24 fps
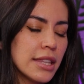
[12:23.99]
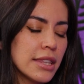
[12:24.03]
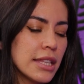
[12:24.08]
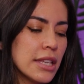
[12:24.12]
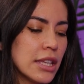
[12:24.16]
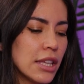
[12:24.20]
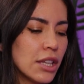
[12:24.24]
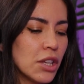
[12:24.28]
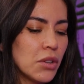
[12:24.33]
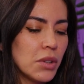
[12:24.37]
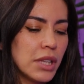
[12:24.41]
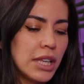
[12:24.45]
think,
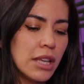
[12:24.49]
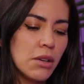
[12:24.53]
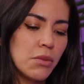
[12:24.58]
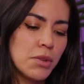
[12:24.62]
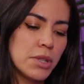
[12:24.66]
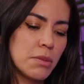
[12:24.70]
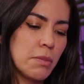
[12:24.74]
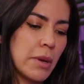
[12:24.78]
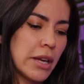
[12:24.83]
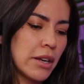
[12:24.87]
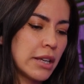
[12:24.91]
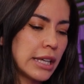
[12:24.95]
he
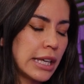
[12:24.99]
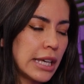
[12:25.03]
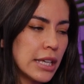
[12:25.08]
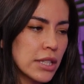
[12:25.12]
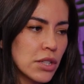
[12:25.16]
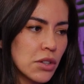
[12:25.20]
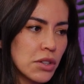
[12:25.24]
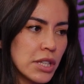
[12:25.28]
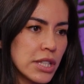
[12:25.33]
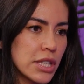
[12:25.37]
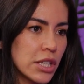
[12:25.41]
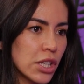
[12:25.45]
was battling his
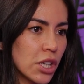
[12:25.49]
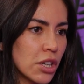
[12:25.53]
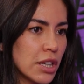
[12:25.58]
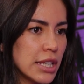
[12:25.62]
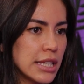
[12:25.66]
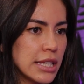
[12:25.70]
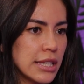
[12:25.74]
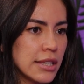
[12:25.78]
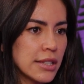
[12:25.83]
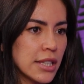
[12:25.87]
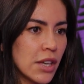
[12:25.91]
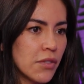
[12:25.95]
own
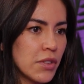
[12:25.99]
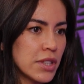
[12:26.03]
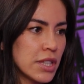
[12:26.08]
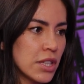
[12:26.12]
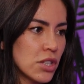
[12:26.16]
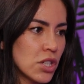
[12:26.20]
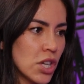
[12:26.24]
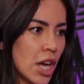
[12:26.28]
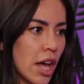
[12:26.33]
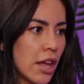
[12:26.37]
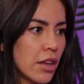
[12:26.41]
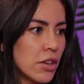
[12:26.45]
insecurities and stuff. It's a
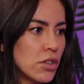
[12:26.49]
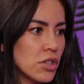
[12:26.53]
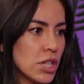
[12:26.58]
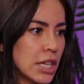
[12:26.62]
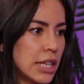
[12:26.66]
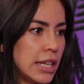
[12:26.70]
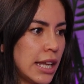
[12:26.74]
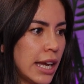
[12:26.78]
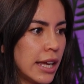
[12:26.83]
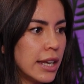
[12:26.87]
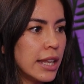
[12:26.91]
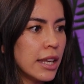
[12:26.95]
challenge
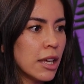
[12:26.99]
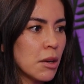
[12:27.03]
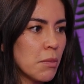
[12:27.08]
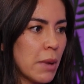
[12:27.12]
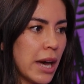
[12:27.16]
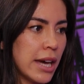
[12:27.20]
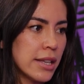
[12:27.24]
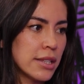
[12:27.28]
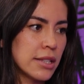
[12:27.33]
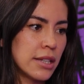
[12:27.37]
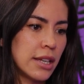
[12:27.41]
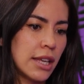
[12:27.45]
in any
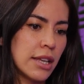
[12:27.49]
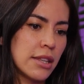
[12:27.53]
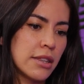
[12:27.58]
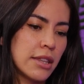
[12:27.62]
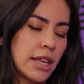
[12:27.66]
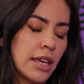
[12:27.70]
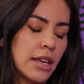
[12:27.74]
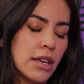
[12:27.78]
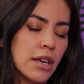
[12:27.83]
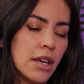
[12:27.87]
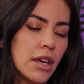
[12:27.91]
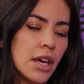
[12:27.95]
capacity. I
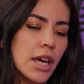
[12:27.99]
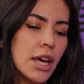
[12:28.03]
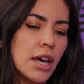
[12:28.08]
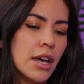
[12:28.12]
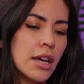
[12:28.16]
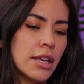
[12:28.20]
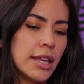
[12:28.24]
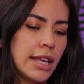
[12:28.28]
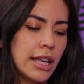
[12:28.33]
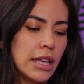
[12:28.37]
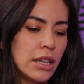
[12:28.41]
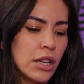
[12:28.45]
think
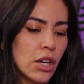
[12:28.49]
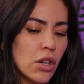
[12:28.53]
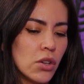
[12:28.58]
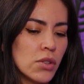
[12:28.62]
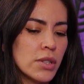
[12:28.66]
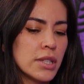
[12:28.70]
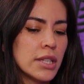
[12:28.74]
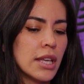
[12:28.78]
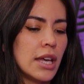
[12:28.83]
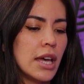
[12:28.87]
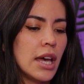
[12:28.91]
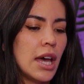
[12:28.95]
he
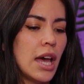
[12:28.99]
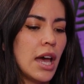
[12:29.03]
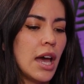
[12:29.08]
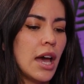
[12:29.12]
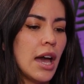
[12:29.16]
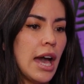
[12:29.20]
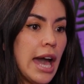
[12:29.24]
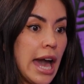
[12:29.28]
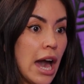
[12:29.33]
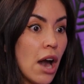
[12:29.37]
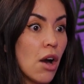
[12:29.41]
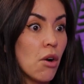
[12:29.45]
knows
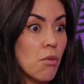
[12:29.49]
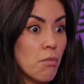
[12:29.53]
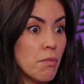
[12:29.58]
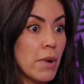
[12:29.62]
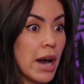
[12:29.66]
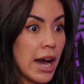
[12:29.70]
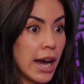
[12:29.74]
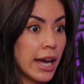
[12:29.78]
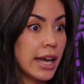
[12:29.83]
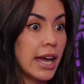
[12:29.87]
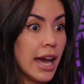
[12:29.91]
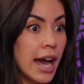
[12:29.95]
how
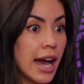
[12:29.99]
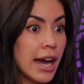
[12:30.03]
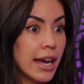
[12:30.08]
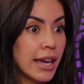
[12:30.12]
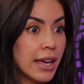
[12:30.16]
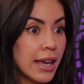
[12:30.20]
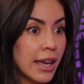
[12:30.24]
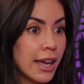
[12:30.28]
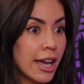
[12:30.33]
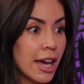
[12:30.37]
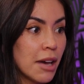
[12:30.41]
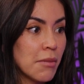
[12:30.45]
bi I
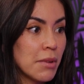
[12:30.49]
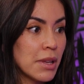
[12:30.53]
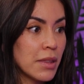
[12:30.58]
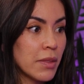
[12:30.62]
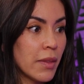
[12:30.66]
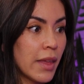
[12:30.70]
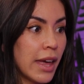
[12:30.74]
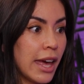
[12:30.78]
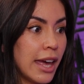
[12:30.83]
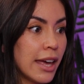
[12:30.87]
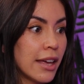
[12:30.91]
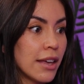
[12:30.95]
am, and
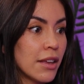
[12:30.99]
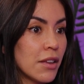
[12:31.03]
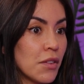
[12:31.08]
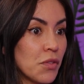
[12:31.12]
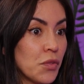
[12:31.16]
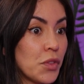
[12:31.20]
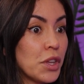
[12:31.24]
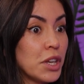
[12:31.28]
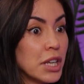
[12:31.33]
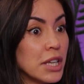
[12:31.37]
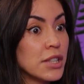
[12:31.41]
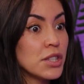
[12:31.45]
like,
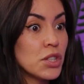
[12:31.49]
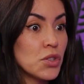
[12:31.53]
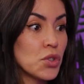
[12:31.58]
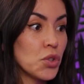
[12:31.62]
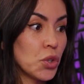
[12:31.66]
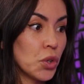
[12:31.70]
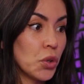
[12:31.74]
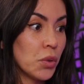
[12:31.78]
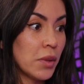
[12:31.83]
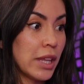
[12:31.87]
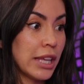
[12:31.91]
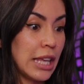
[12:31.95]
that is a
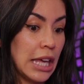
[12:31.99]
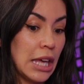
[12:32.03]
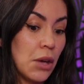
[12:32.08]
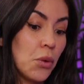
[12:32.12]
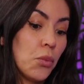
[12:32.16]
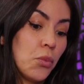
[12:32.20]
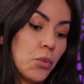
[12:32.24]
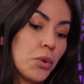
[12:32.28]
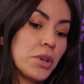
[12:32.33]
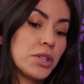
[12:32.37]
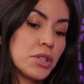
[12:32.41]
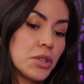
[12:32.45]
true, like,
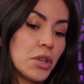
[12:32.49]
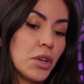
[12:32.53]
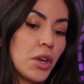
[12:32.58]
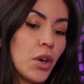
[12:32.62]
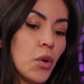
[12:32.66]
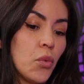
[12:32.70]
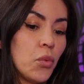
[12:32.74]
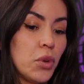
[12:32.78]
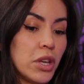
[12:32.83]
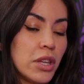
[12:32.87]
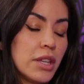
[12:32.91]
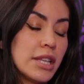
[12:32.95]
it was
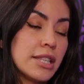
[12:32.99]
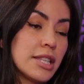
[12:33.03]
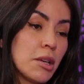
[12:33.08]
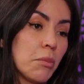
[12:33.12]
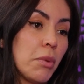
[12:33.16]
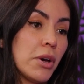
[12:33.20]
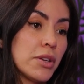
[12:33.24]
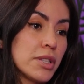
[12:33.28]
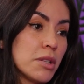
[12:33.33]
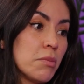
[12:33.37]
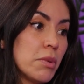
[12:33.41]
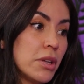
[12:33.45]
a realistic
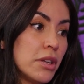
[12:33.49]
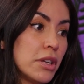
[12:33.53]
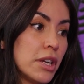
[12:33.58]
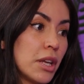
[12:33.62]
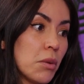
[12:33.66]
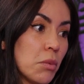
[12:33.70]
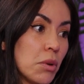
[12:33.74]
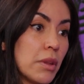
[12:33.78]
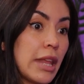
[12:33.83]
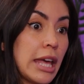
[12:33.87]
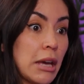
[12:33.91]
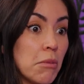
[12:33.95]
possibility
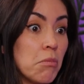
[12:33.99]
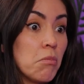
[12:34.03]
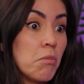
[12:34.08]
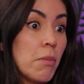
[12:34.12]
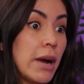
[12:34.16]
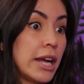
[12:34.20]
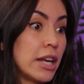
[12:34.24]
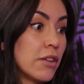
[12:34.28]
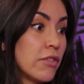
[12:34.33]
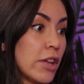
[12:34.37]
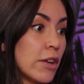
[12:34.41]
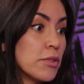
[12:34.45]
where like
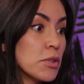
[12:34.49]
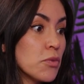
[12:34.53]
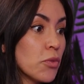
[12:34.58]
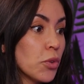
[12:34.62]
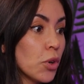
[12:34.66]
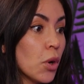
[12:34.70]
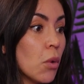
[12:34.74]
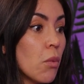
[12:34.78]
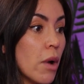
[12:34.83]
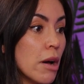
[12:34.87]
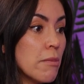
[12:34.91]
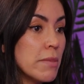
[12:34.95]
might have left him
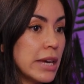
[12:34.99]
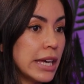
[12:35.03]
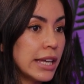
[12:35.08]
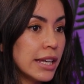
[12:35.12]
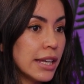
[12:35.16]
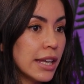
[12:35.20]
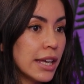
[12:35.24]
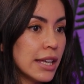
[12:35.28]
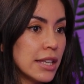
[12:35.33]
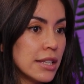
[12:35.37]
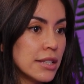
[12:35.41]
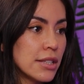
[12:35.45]
for a woman.
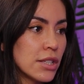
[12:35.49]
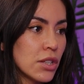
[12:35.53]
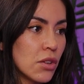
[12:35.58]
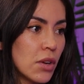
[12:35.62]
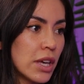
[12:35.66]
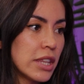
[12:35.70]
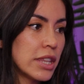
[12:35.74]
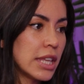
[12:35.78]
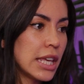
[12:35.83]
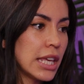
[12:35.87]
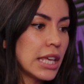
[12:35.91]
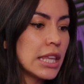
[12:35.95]
And so
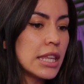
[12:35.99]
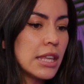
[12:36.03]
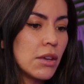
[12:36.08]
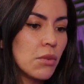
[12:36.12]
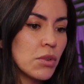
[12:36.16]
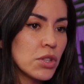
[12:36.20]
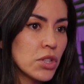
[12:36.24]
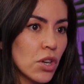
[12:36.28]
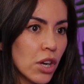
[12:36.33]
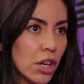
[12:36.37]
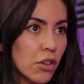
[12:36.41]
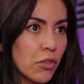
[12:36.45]
I think it
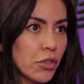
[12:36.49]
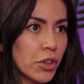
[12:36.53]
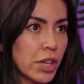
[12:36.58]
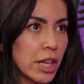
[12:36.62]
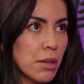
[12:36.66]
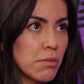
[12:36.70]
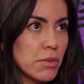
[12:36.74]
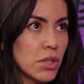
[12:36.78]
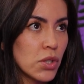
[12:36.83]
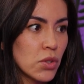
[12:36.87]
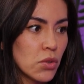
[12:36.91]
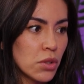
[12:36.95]
was hard for
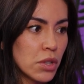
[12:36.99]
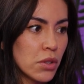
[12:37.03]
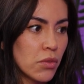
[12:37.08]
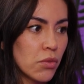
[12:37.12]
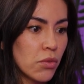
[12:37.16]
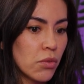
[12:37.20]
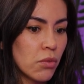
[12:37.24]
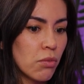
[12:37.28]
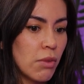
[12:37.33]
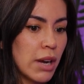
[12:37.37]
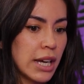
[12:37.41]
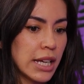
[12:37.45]
him to sort of
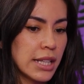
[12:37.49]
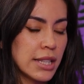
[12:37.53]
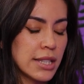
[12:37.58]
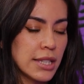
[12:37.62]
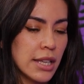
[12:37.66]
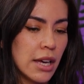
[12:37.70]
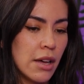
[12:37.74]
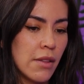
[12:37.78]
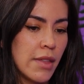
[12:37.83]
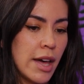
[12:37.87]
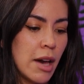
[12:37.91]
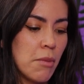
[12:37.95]

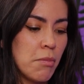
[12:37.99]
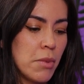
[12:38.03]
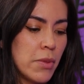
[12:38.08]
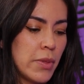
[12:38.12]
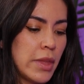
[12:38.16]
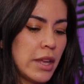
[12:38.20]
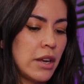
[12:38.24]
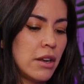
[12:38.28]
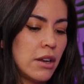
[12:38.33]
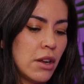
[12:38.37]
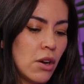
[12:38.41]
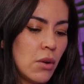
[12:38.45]
reconcile that, but
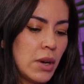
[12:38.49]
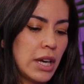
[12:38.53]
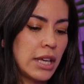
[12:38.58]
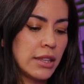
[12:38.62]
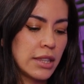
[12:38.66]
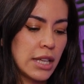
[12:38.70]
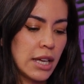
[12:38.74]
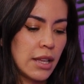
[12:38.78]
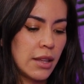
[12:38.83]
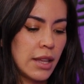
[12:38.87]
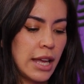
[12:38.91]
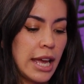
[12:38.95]
then knowing
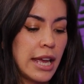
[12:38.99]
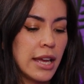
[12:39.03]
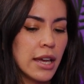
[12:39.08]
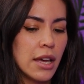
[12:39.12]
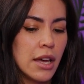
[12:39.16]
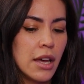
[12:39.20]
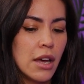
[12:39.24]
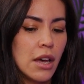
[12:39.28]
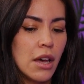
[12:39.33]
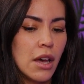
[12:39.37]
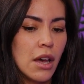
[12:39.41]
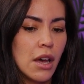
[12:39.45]
that like,
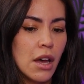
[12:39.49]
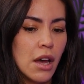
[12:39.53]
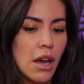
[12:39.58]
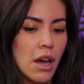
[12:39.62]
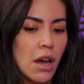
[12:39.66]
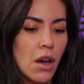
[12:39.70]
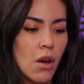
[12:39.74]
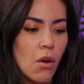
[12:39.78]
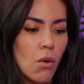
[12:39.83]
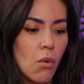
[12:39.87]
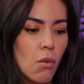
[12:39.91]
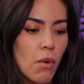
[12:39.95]

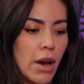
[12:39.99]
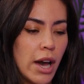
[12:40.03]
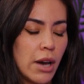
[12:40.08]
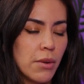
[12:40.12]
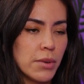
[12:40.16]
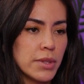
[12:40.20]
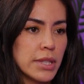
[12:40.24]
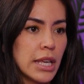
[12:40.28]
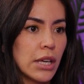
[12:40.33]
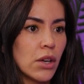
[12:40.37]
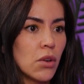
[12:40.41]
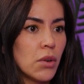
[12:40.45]
I
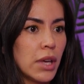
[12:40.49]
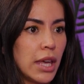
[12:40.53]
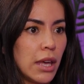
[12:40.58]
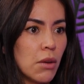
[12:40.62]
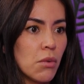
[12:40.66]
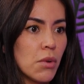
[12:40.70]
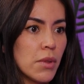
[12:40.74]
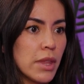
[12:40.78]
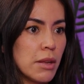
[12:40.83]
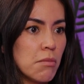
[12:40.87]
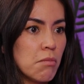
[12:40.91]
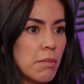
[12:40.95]
was like, "Okay,
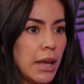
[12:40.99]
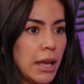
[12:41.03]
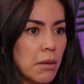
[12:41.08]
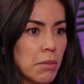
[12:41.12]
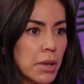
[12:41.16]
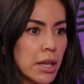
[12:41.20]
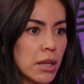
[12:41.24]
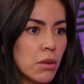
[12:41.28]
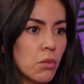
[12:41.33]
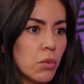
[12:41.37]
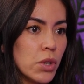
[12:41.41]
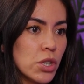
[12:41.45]
well, then
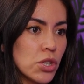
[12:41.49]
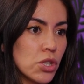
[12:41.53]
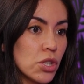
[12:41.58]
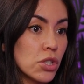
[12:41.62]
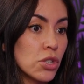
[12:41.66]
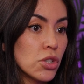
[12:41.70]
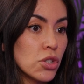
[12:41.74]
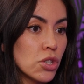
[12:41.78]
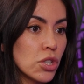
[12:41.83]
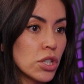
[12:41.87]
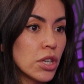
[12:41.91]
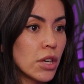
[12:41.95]
maybe we
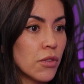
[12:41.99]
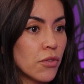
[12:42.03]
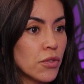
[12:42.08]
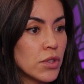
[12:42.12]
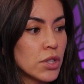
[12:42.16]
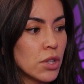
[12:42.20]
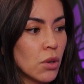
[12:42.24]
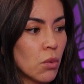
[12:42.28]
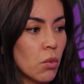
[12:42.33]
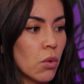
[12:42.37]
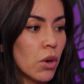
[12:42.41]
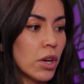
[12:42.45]
should shift
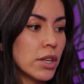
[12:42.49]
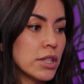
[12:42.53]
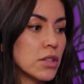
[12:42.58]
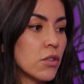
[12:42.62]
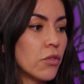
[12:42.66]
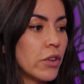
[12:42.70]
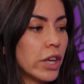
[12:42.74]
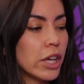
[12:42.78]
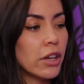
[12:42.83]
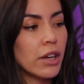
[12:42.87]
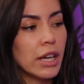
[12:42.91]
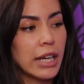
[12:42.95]
towards
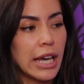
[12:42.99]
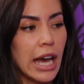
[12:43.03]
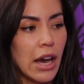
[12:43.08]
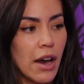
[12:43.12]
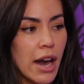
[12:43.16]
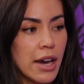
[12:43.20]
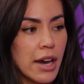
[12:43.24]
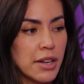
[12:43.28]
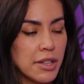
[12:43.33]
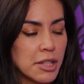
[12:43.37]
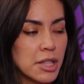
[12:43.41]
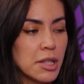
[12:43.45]
figuring out
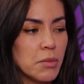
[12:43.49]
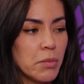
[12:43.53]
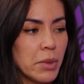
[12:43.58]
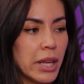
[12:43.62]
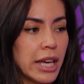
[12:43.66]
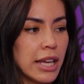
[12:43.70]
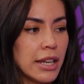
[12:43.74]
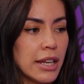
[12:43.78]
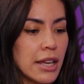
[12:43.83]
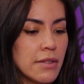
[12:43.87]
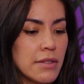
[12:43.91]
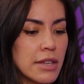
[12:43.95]
how to
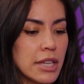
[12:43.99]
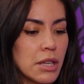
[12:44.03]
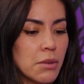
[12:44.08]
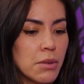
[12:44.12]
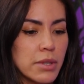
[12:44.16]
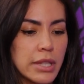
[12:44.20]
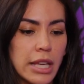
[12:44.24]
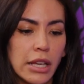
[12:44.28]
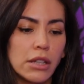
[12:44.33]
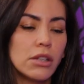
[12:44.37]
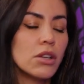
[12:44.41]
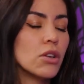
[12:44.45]
split." And then he was
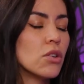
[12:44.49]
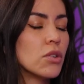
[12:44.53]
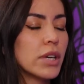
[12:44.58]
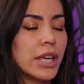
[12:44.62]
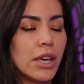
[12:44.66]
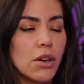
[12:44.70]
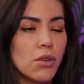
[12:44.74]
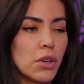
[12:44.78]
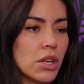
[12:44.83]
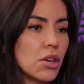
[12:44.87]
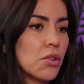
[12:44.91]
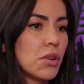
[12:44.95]
like, "No, okay,
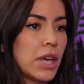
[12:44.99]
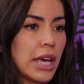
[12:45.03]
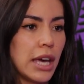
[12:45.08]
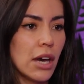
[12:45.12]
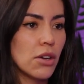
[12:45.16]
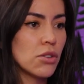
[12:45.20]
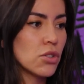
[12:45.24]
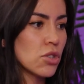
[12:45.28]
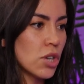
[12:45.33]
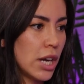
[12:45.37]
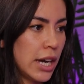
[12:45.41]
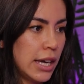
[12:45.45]
okay, okay, I'll
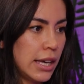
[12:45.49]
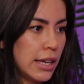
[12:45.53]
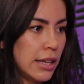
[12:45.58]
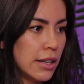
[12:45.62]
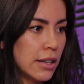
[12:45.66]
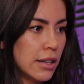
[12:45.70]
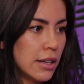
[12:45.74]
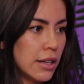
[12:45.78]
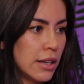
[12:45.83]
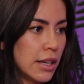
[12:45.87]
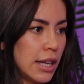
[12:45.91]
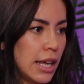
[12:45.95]
try it."
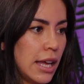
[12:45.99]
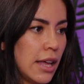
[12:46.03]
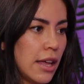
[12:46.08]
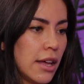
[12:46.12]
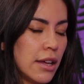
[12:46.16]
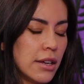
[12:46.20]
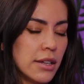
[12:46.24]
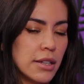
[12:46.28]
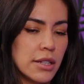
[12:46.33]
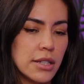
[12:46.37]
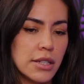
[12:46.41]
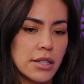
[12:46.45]

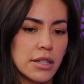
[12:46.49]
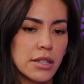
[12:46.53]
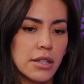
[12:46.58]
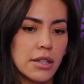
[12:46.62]
And